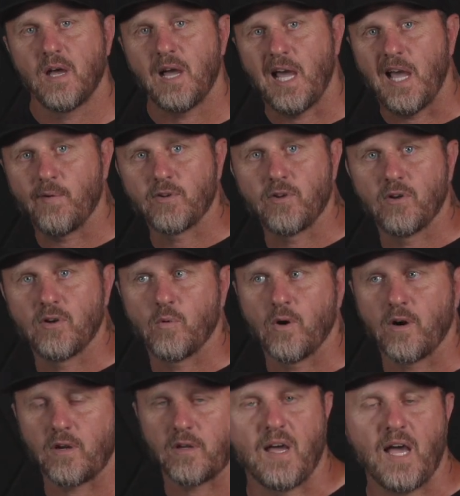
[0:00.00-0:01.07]
I would go to
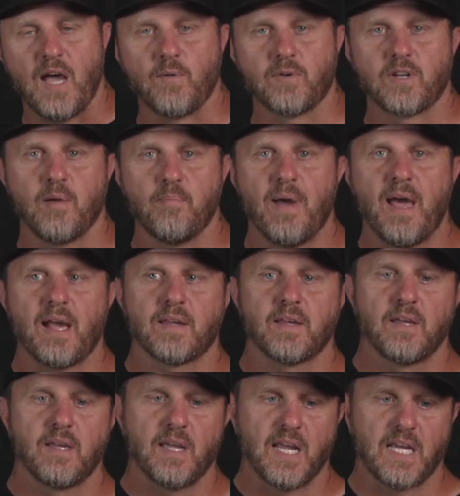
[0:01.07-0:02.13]
work, I would come back,
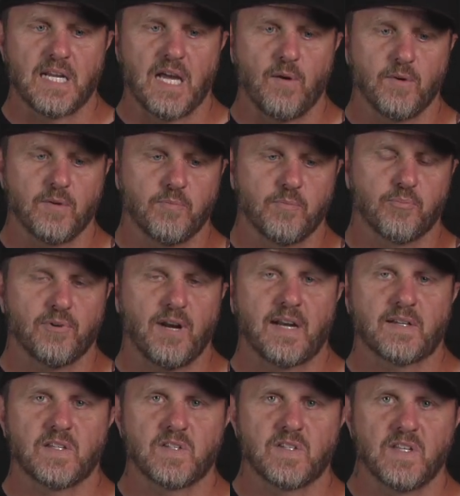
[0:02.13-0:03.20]
and I would
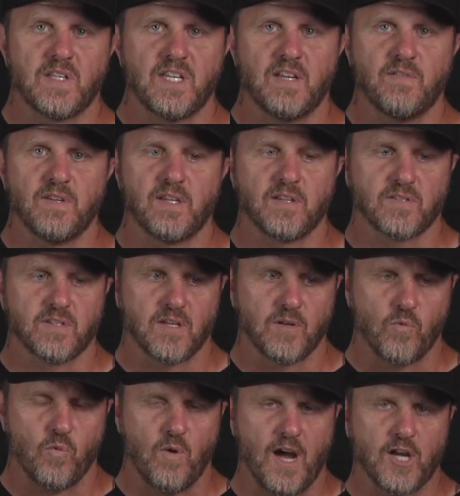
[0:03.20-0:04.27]
practice in the evenings
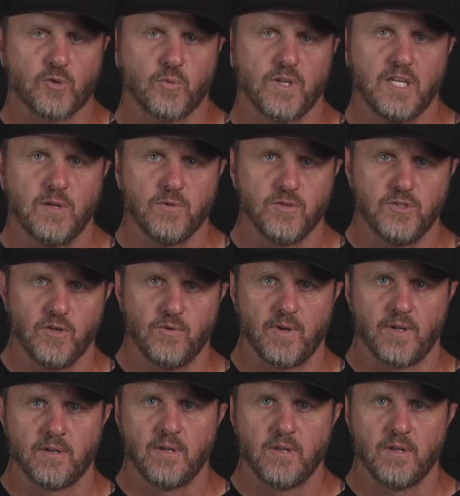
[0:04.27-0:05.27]
and watch what he was doing.